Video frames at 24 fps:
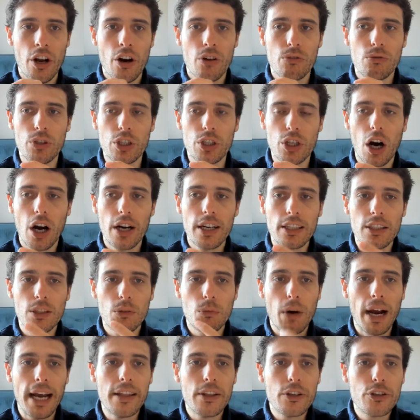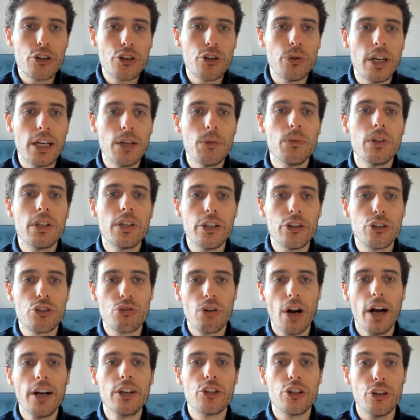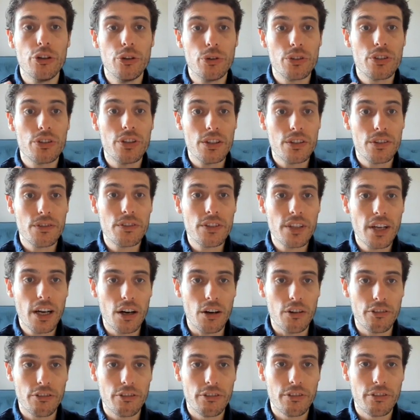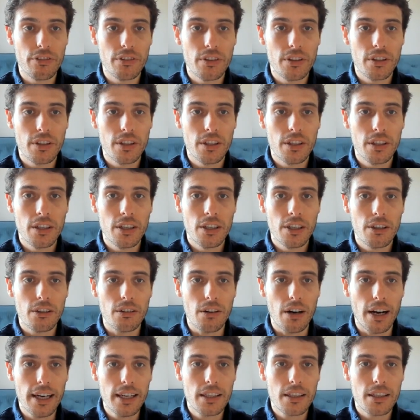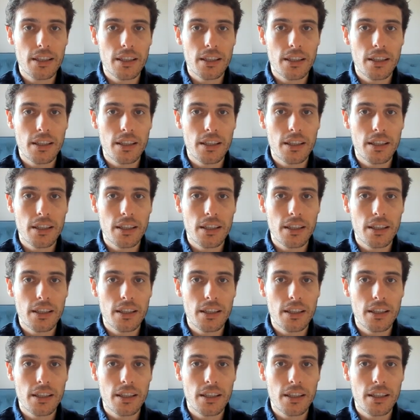regarding the way that you inwardly structure your sense of self, right?